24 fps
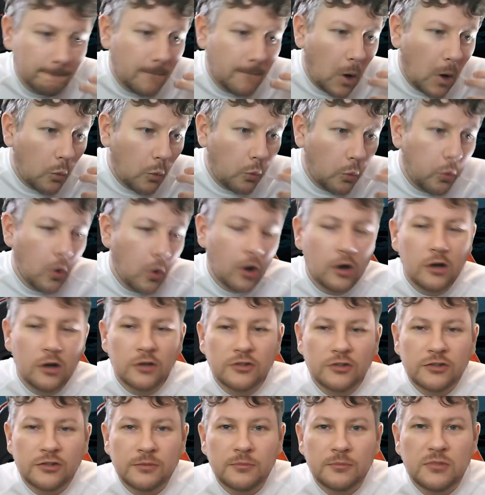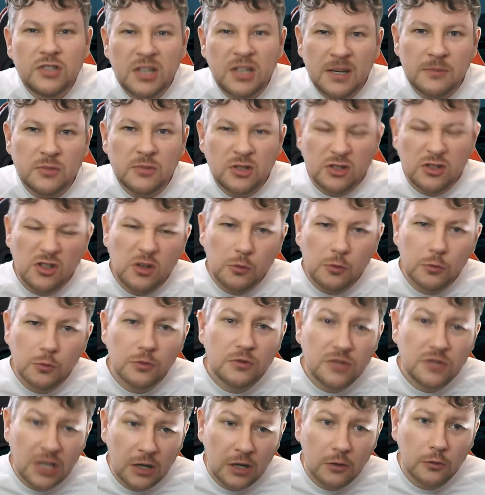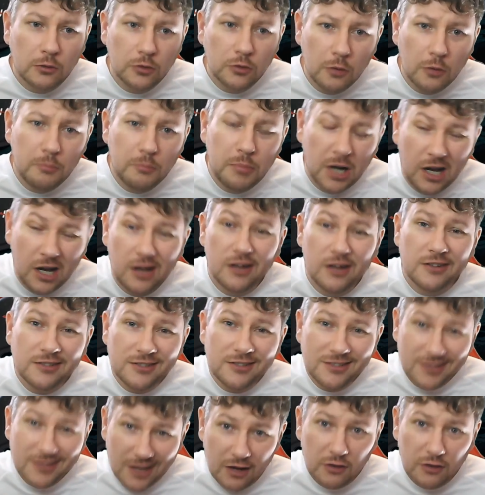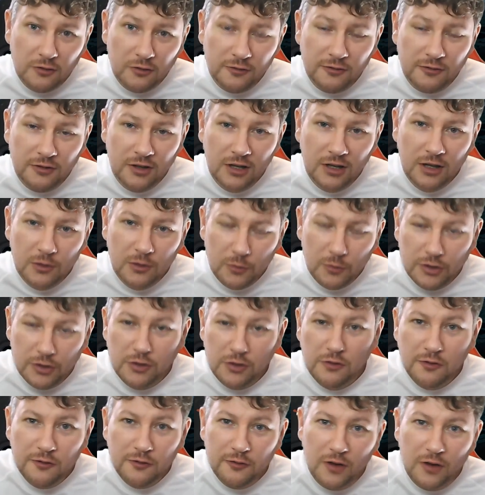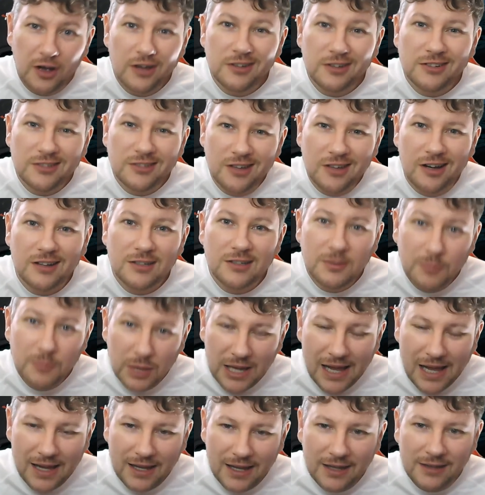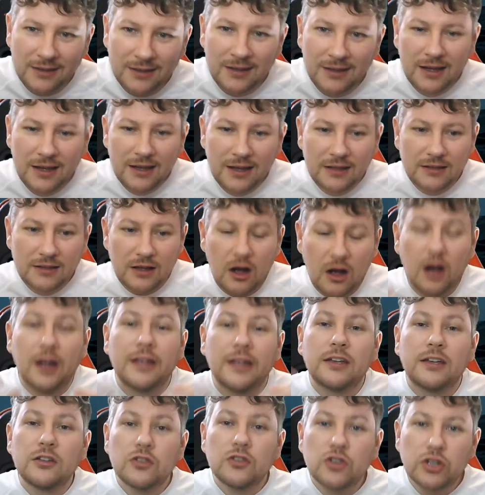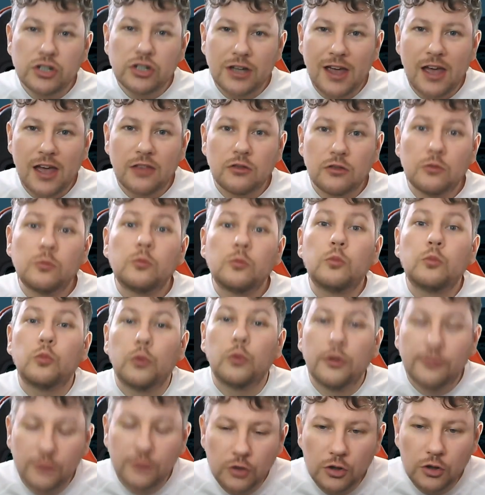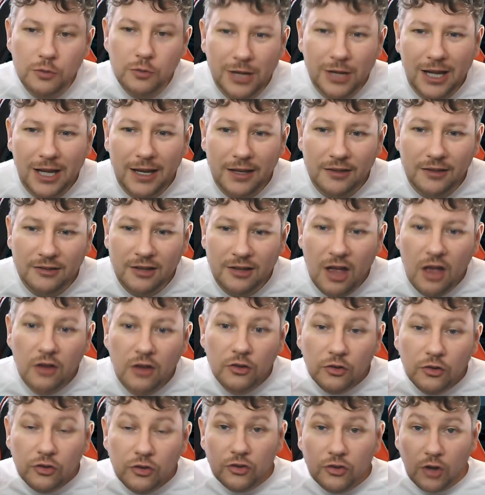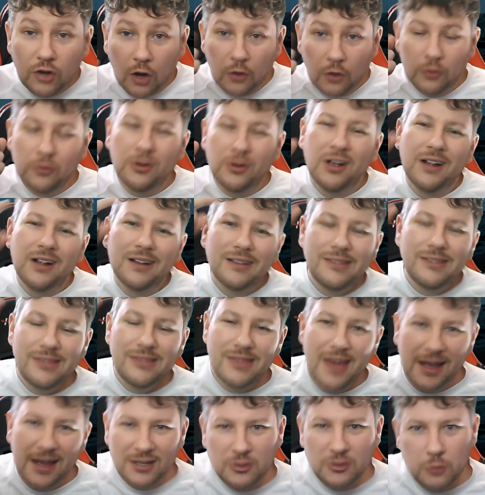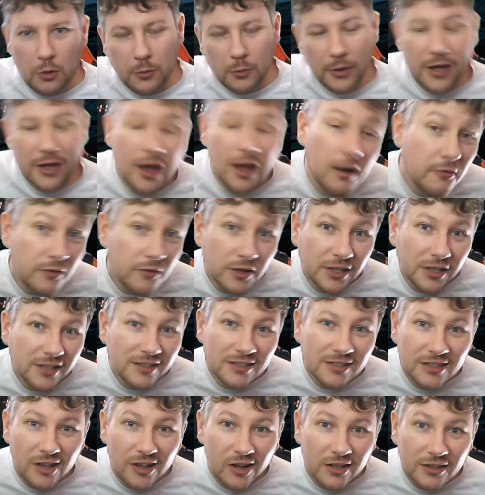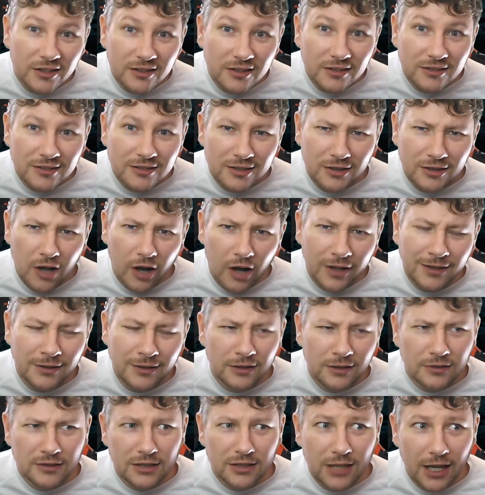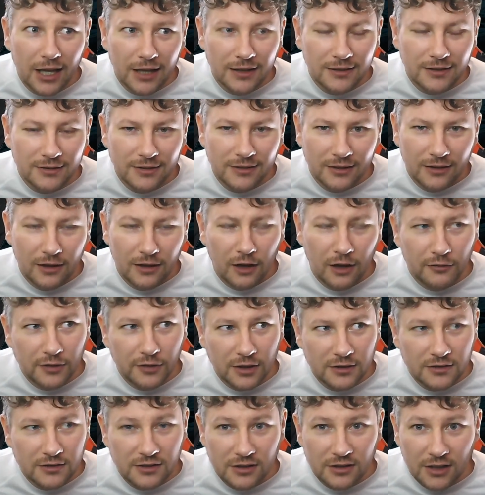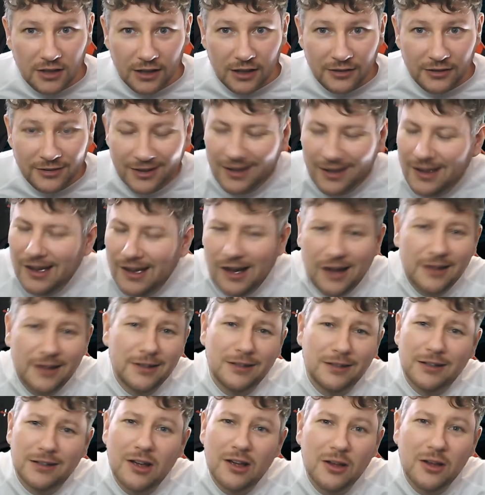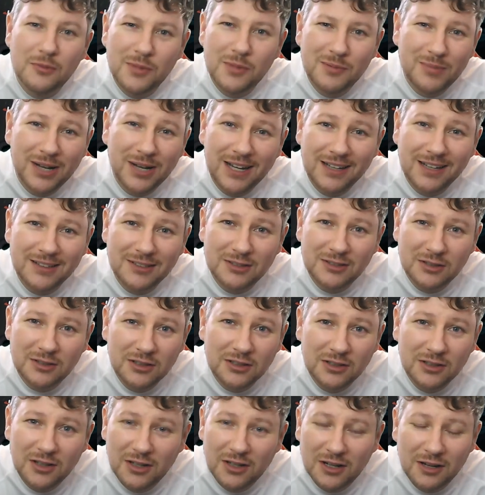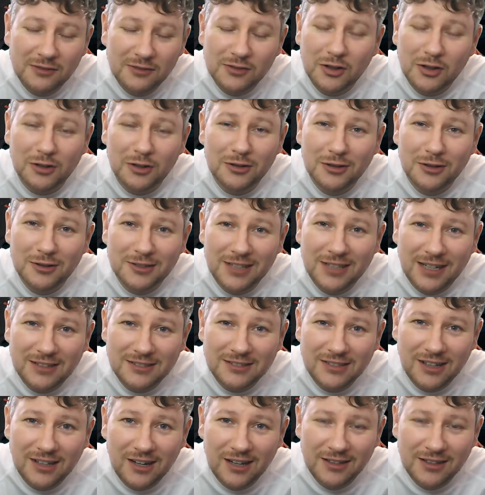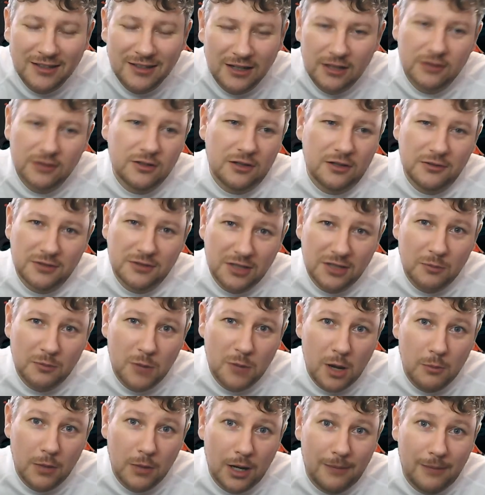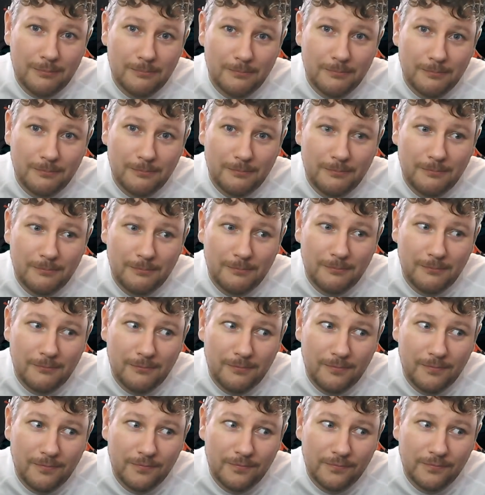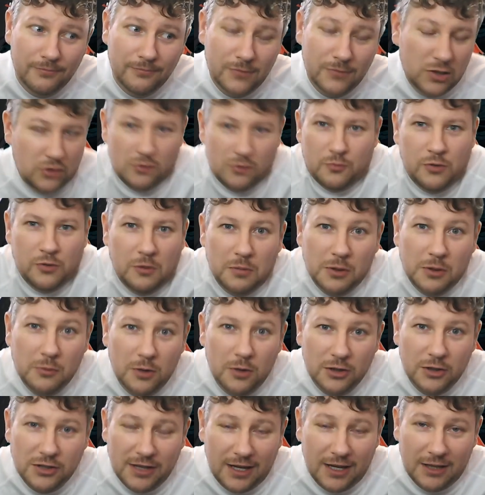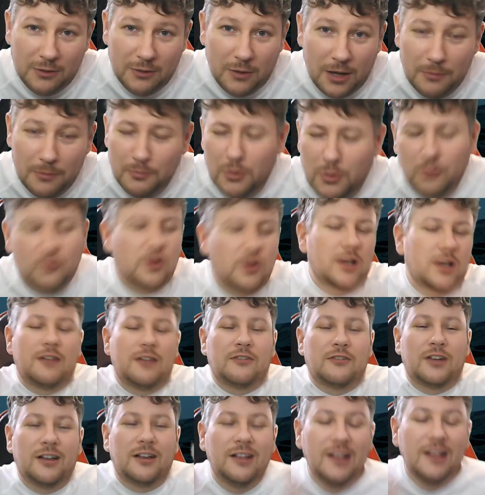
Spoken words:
what are some tips that you would tell your past self when you first started playing, that I can share them with new players? So that's what we're covering in today's. I think it's today's. I don't know. I've been playing this too long. I've not looked outside. Don't tell my mum. She'll probably watch it anyway. But whatever.